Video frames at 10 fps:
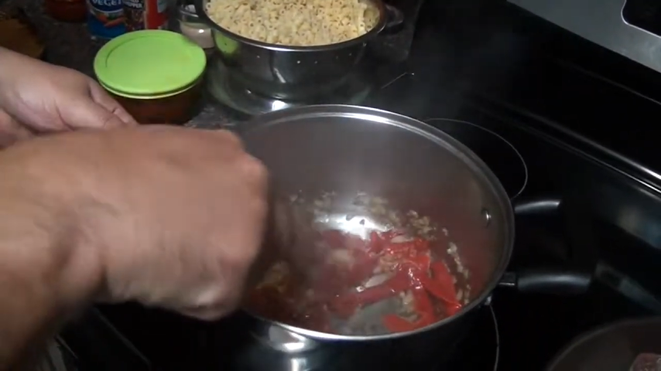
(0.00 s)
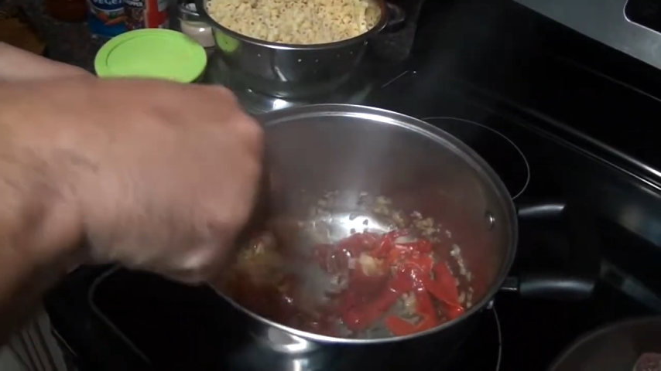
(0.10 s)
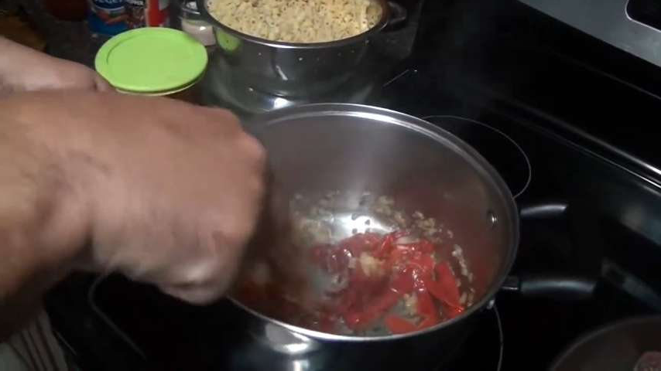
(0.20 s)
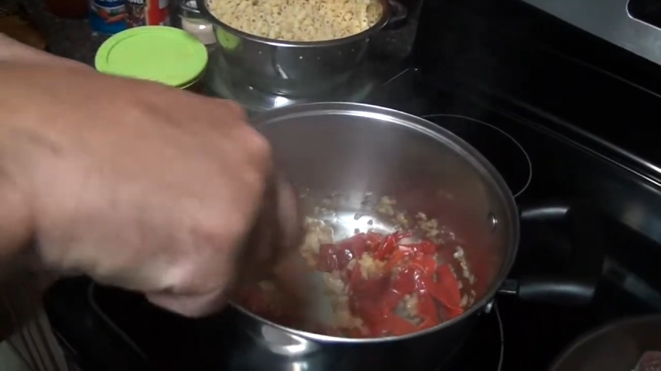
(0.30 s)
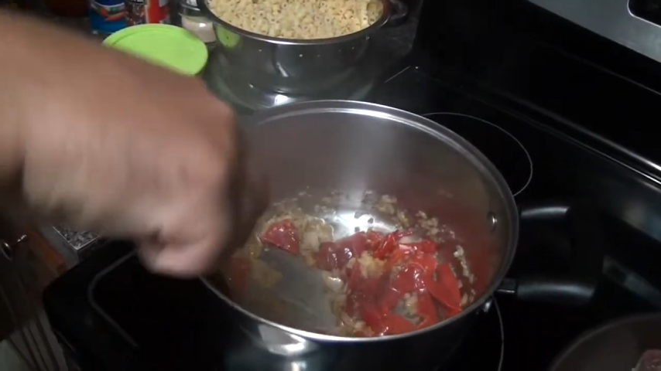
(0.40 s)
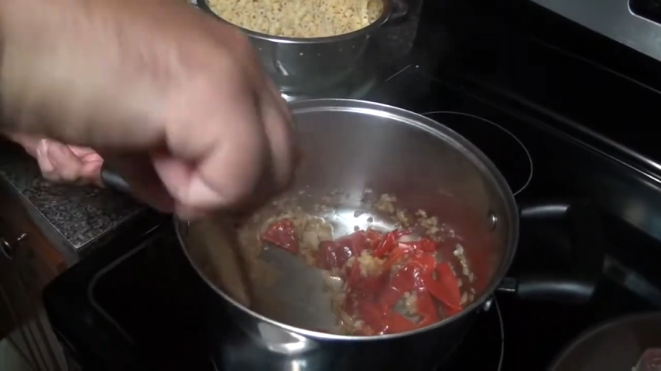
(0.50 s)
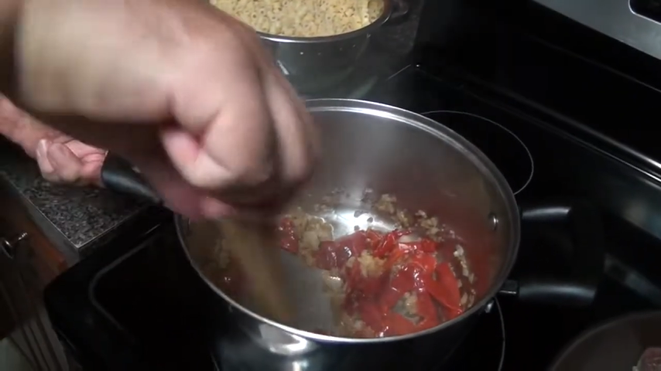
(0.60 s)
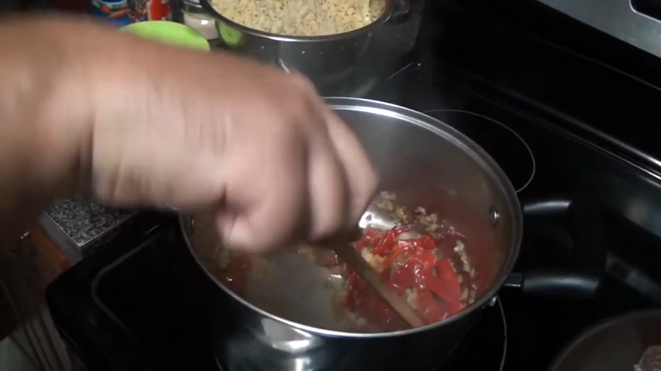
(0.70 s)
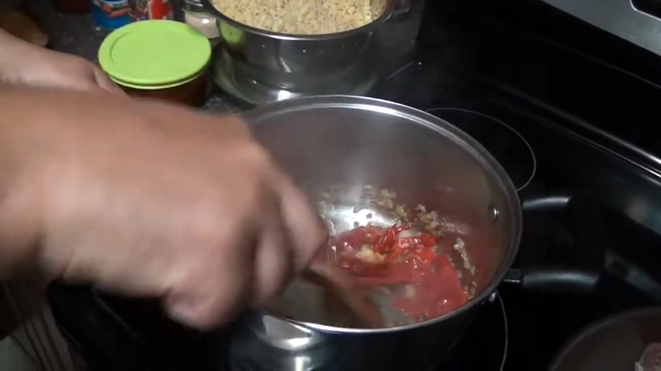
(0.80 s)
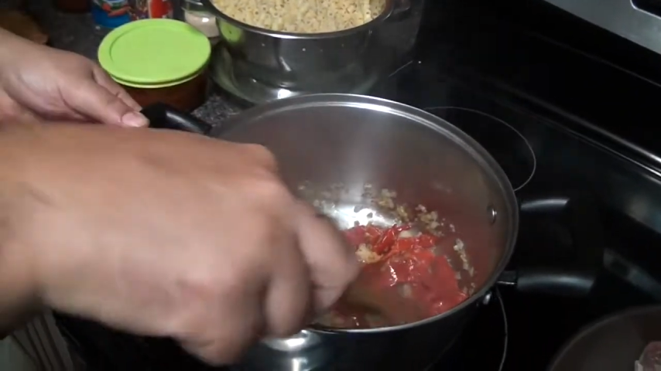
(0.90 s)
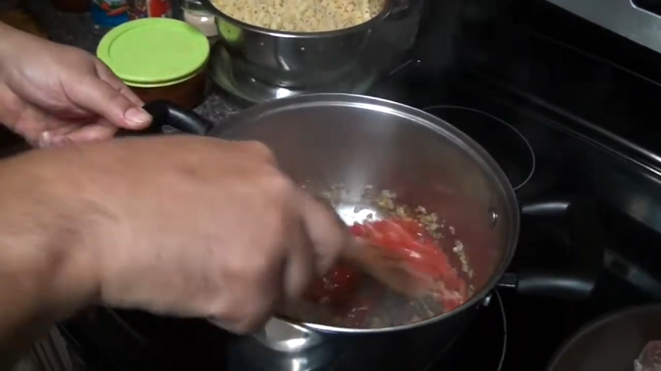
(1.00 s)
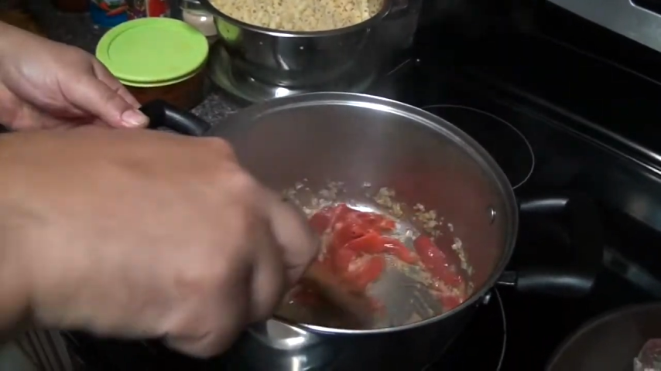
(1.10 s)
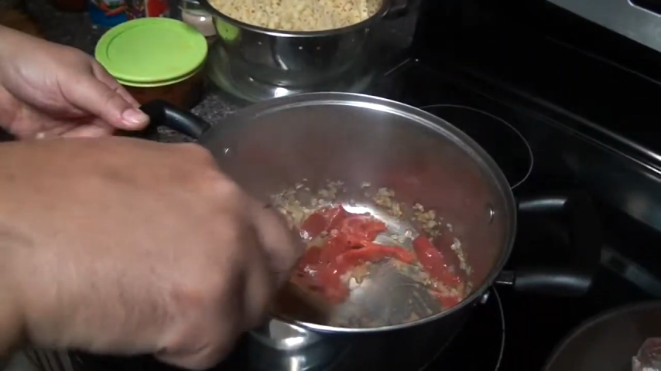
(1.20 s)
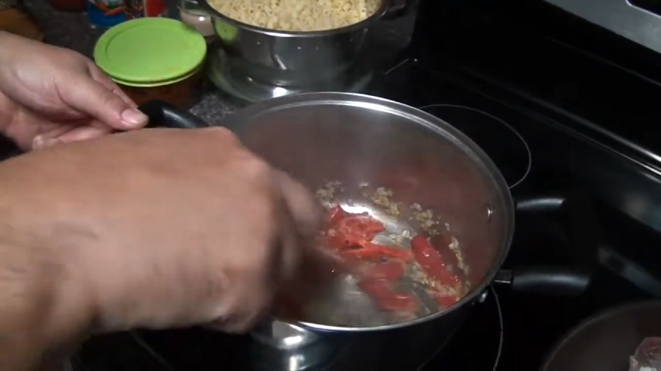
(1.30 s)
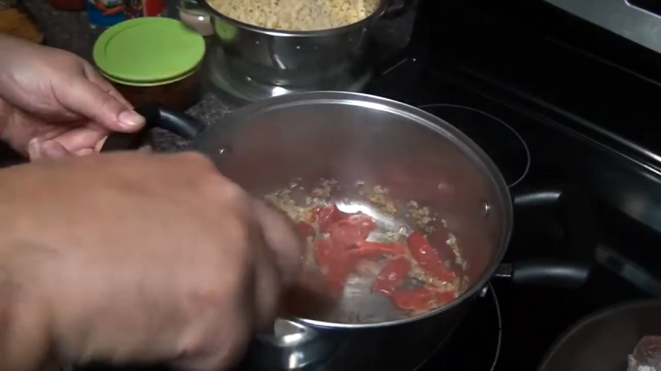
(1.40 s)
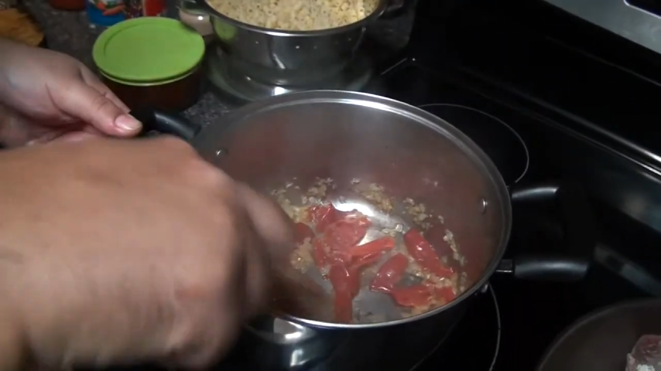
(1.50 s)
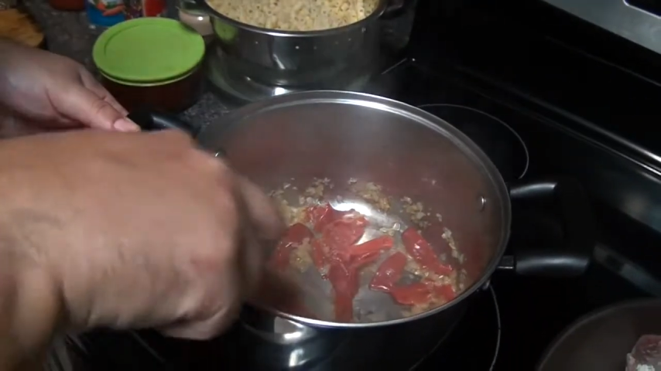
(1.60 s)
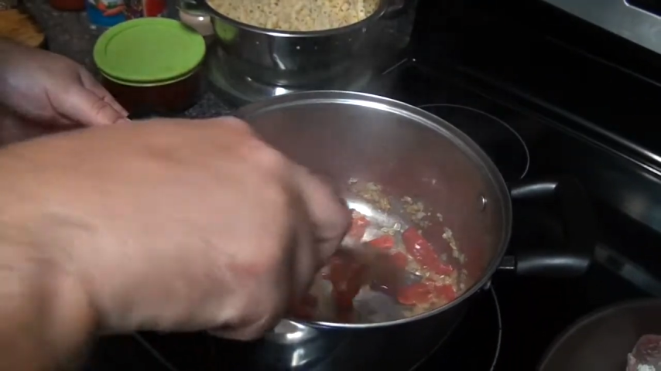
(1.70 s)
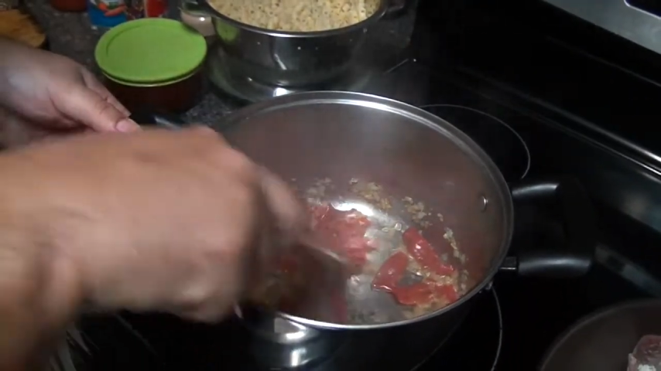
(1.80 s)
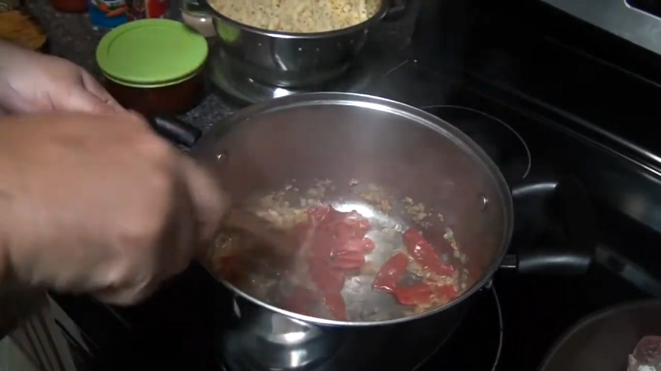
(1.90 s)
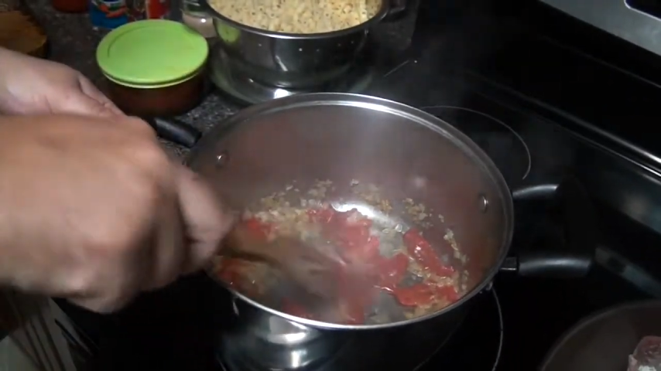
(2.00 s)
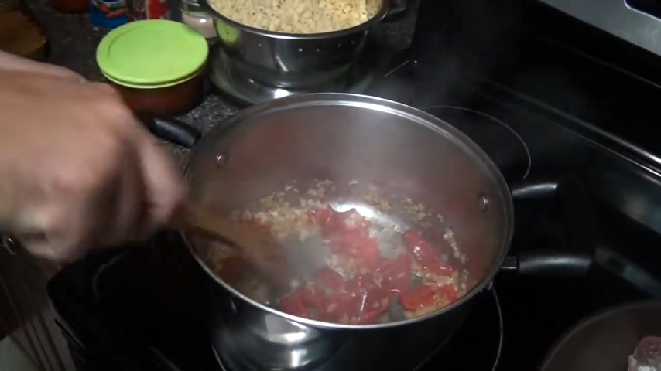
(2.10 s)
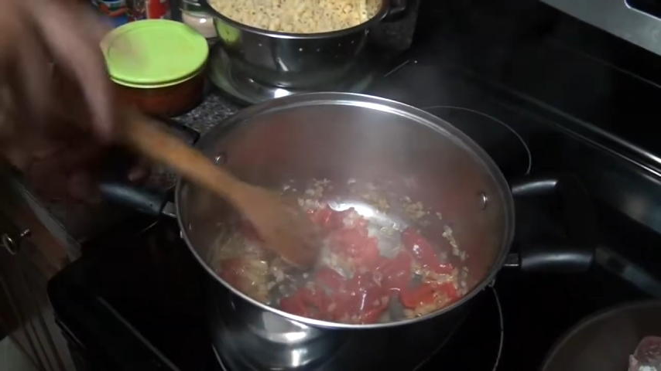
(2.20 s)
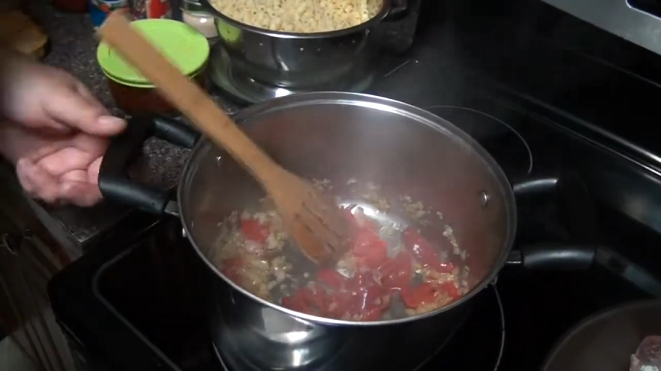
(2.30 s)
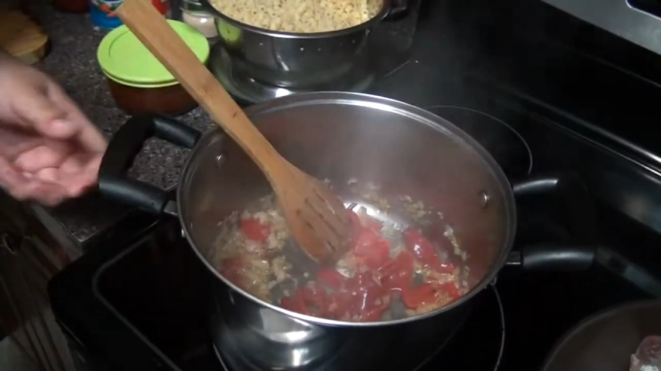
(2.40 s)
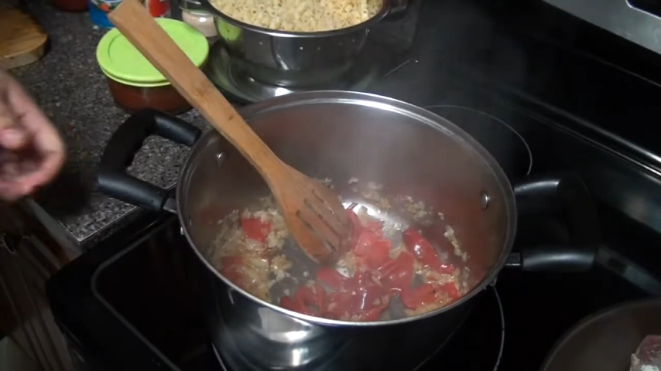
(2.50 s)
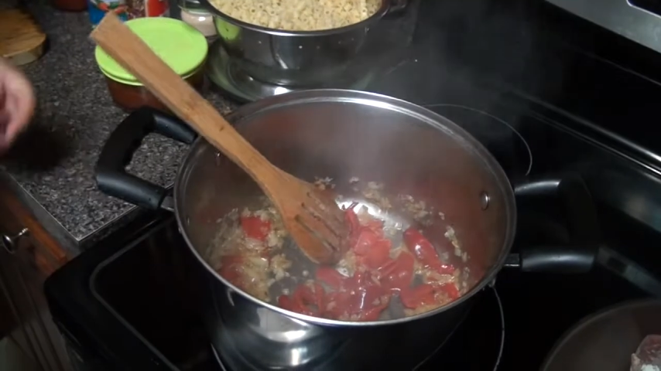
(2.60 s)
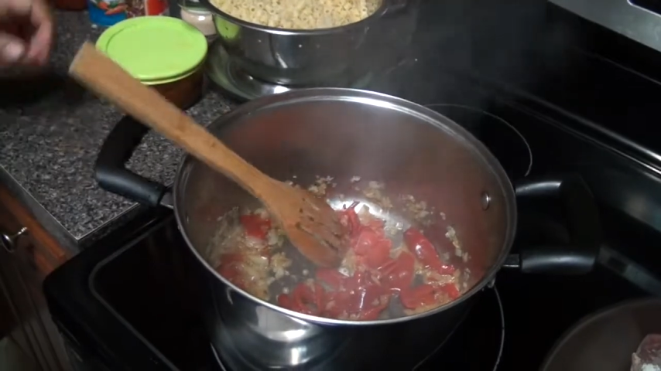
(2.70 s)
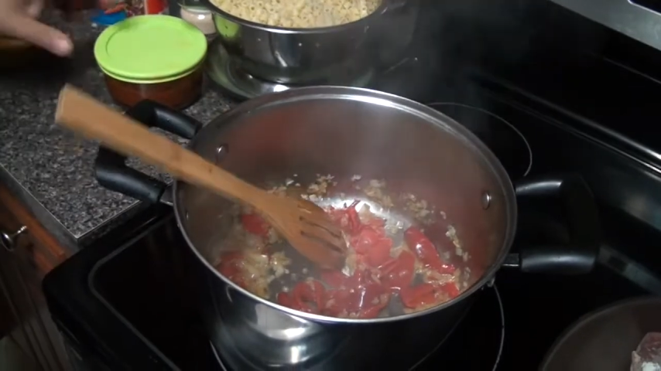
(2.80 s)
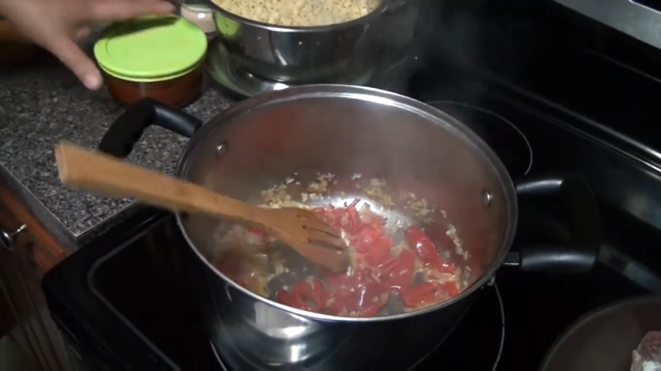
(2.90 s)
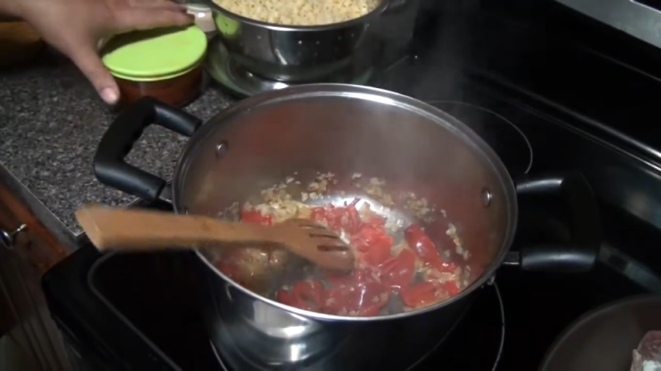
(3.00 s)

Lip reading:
Nobody's mouth can be seen.